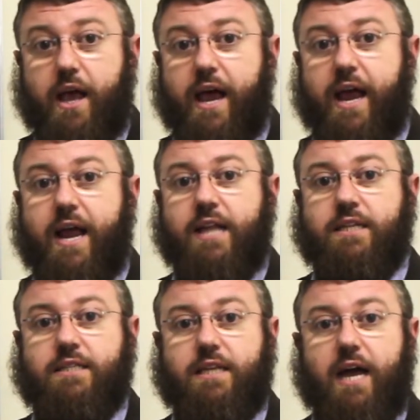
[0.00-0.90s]

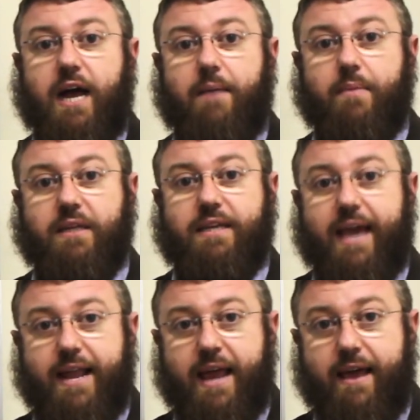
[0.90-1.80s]
and it
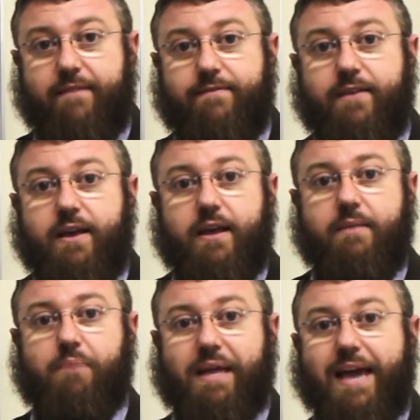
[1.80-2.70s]
can have
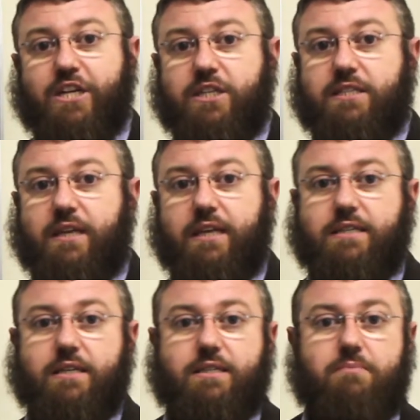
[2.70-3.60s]
implications
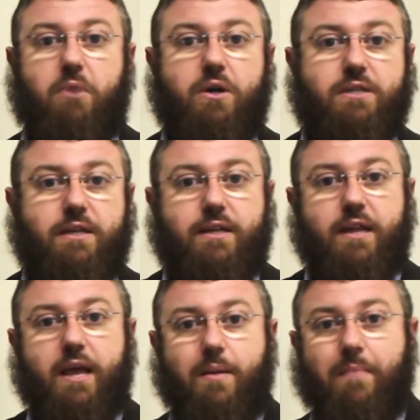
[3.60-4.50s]
unless it's monitored
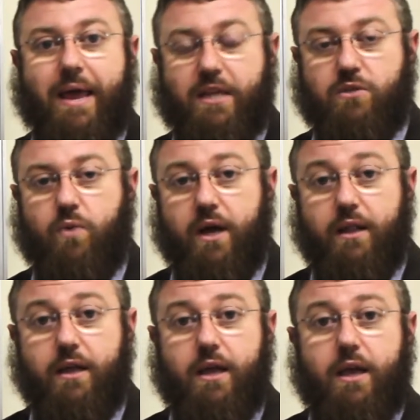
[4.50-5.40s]
and managed well,